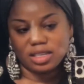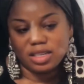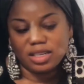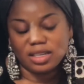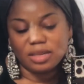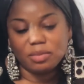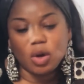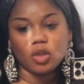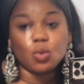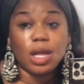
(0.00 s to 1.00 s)
say it was fun?
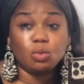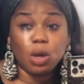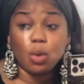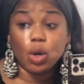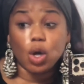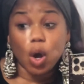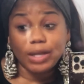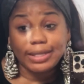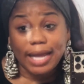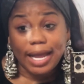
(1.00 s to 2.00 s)
Because, I mean, yourself and your
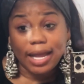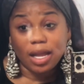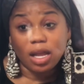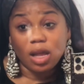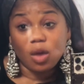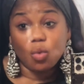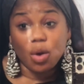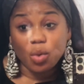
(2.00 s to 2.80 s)
daughter walked the wrong